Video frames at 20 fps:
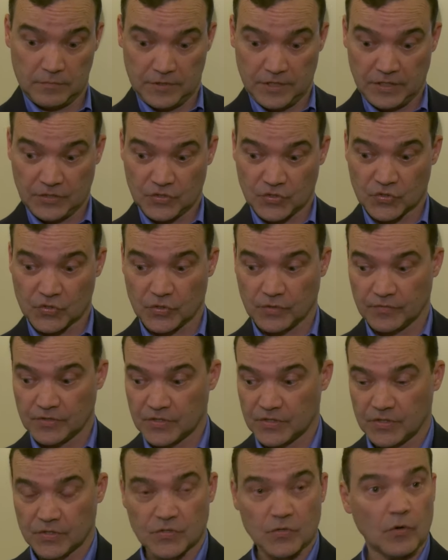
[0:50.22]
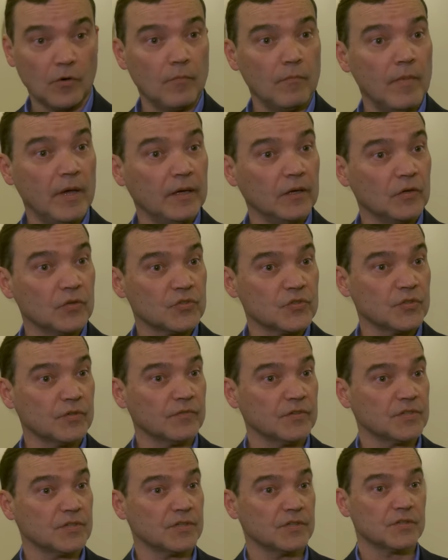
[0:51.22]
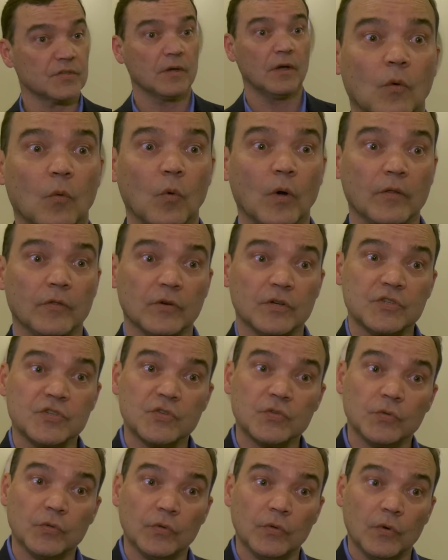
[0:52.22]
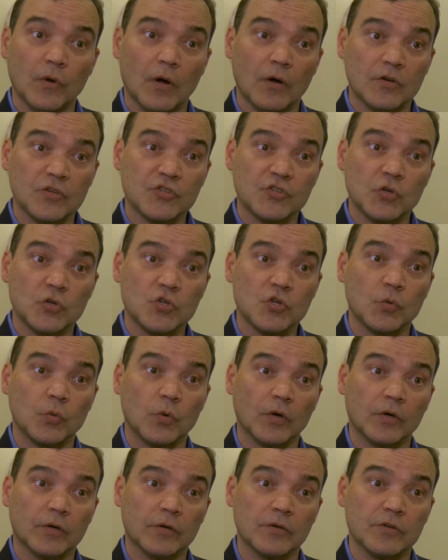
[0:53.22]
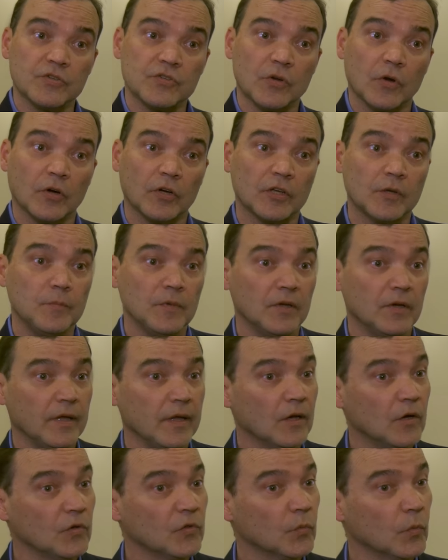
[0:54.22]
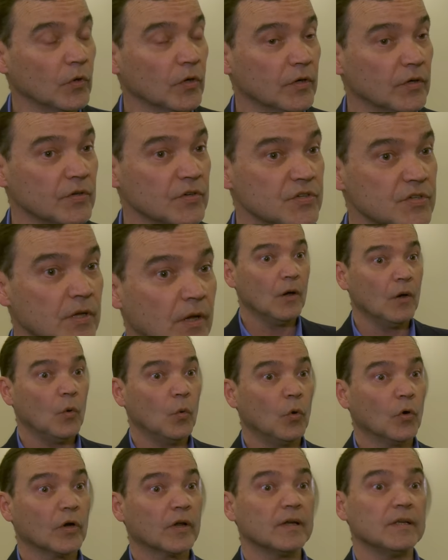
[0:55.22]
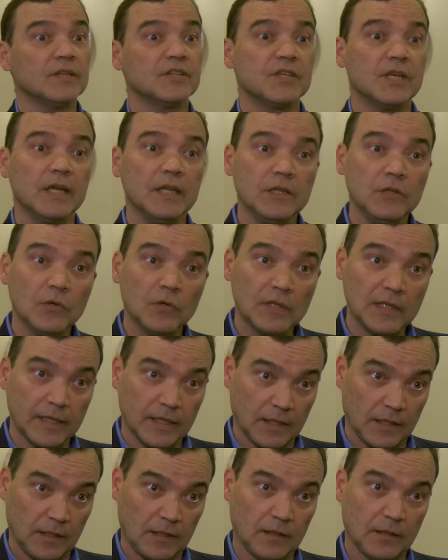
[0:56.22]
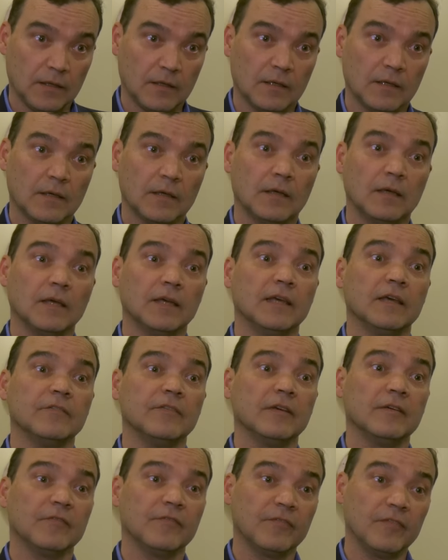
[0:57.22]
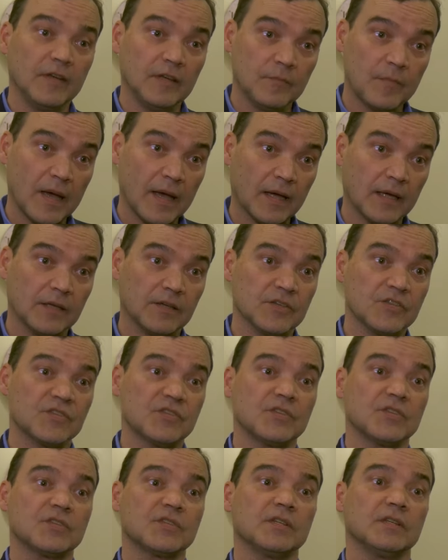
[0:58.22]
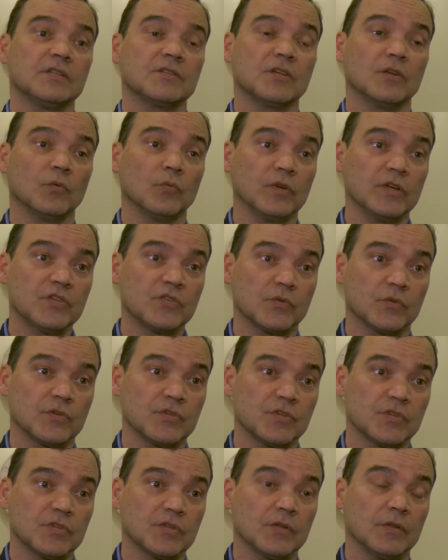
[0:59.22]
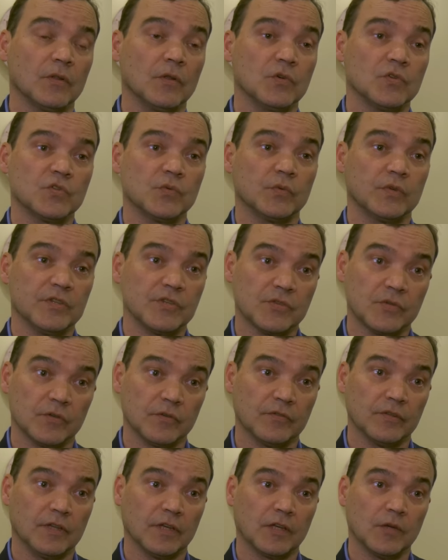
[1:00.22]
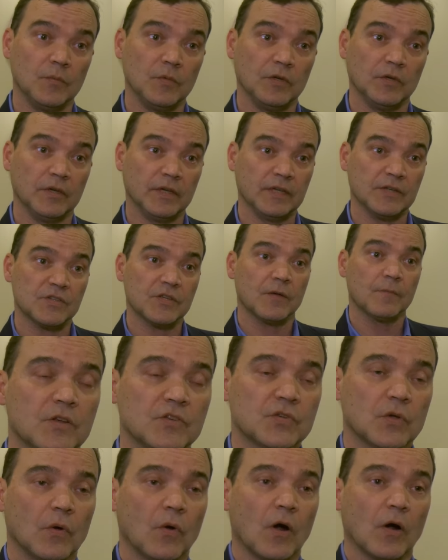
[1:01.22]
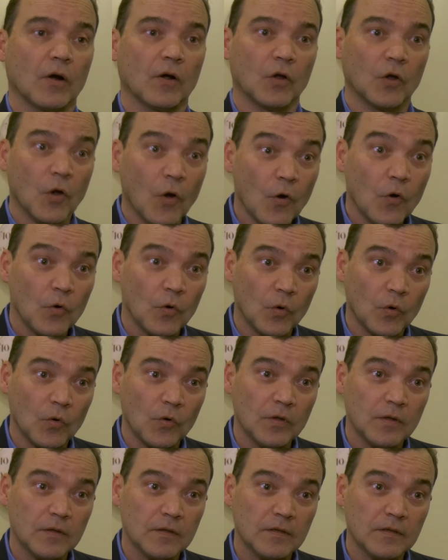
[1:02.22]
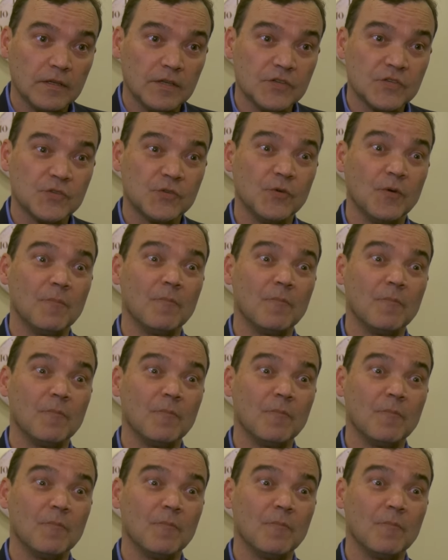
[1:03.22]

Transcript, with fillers: dental services or medical services, whether it's through our social workers, our community health workers, we're continually giving feedback and assistance and resources to those that we serve in the communities. So our goal is to